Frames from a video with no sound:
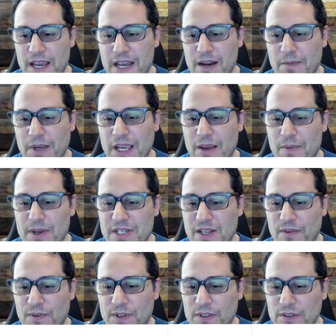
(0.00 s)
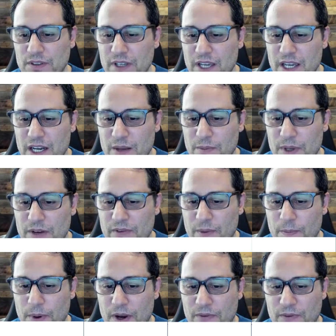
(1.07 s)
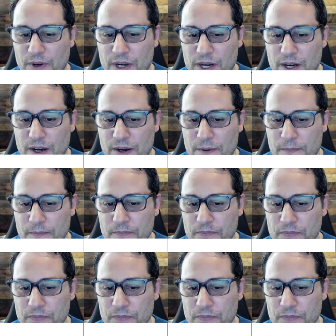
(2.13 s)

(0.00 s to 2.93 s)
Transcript: And I'm going to give myself a little bit of a buffer here